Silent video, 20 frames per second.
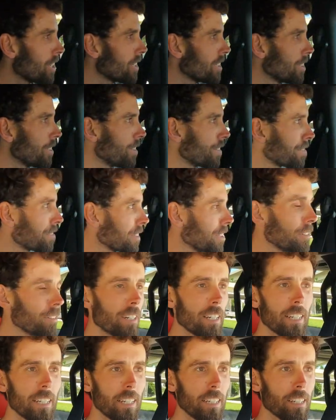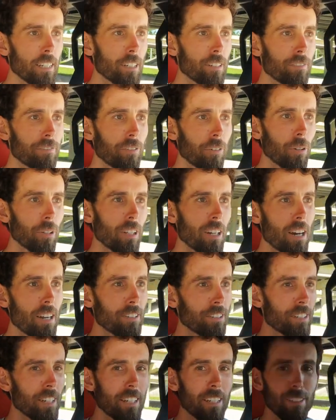onto a freeway here in Fort
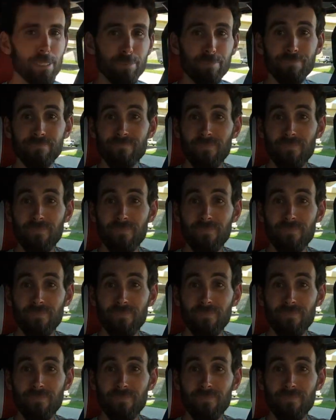Lauderdale.